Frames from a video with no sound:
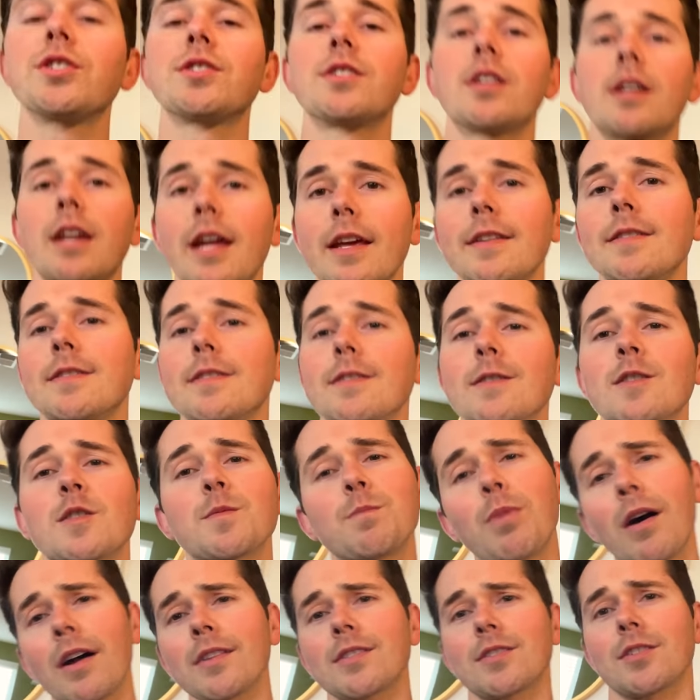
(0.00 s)
is today's
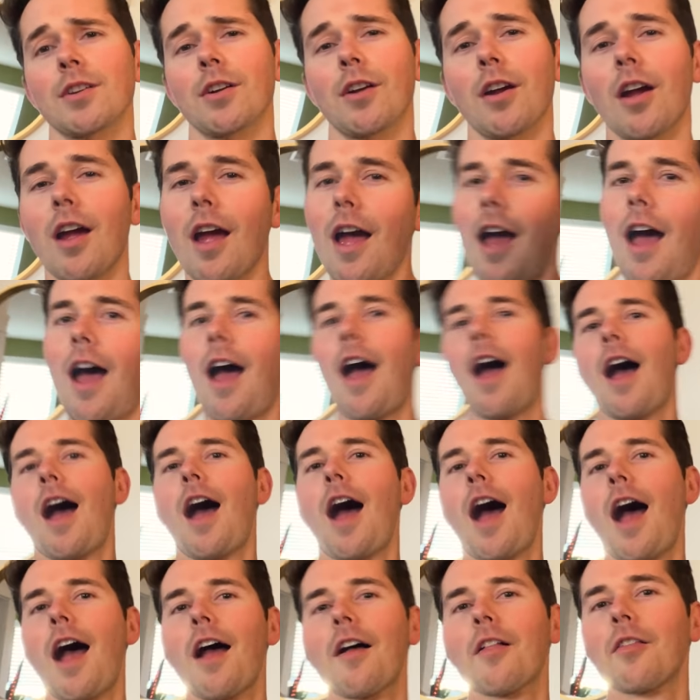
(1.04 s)
sponsor.
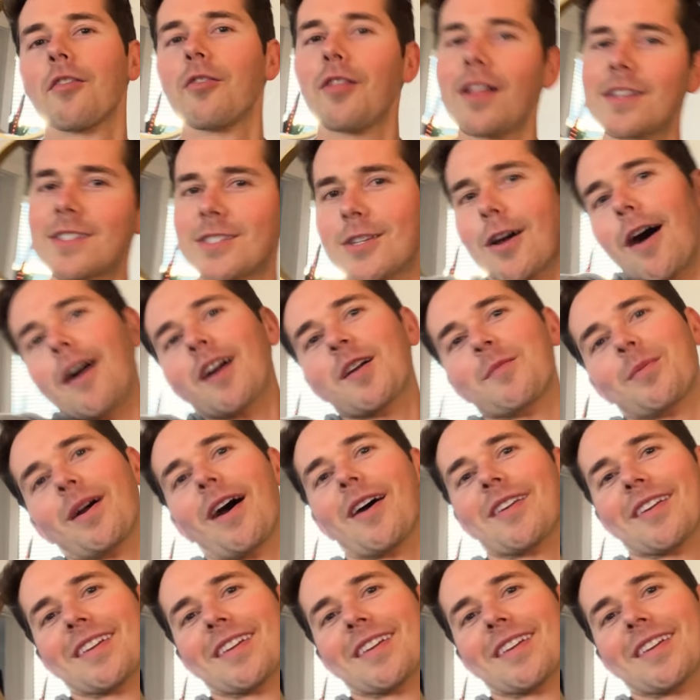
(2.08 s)
Let's talk about